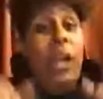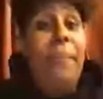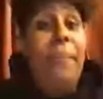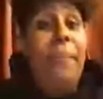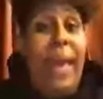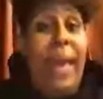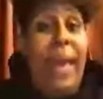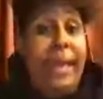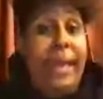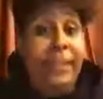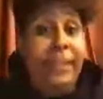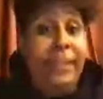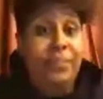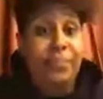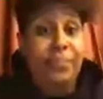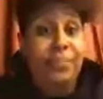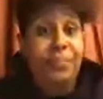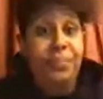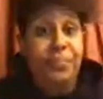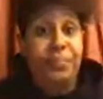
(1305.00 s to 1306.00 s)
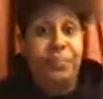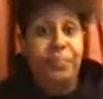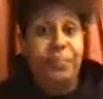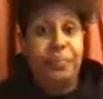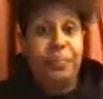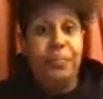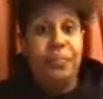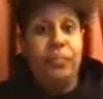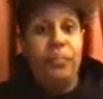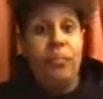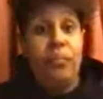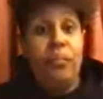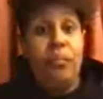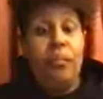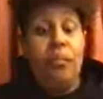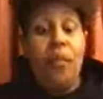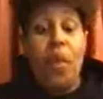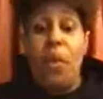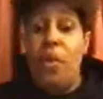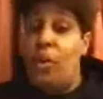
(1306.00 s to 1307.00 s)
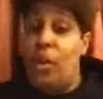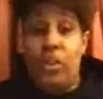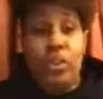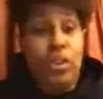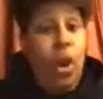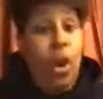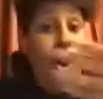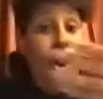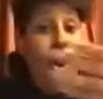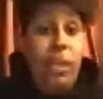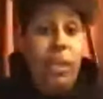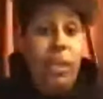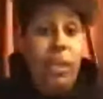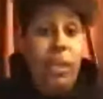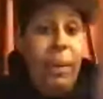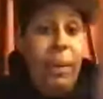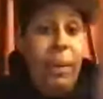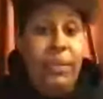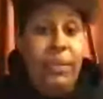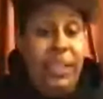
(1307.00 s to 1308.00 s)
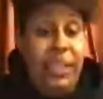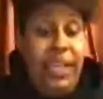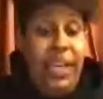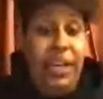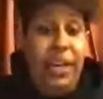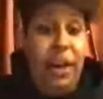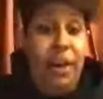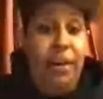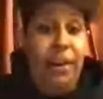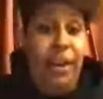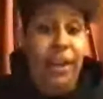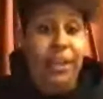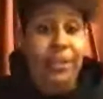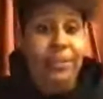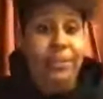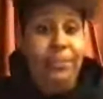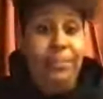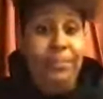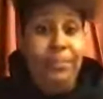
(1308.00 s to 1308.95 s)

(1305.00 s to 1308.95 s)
of them packing. Because all of them are members of the NRA.